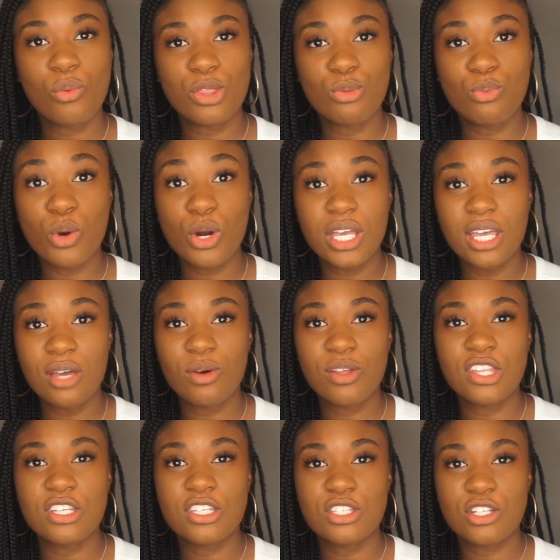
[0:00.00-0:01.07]
with working with
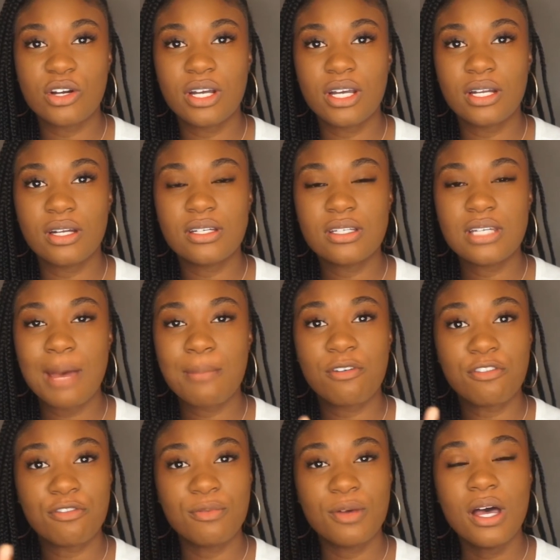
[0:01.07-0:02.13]
a certain type
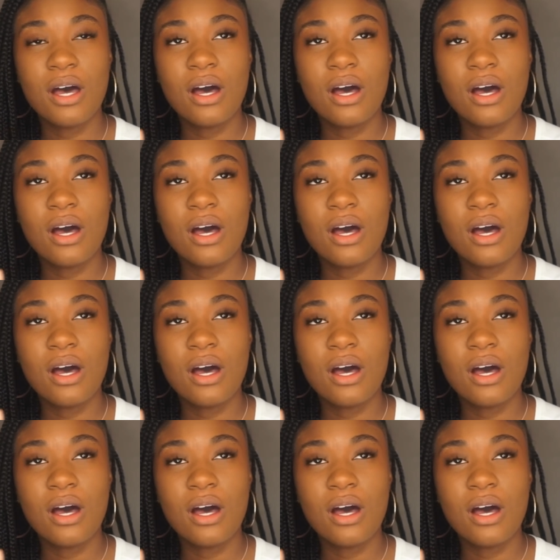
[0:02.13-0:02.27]
of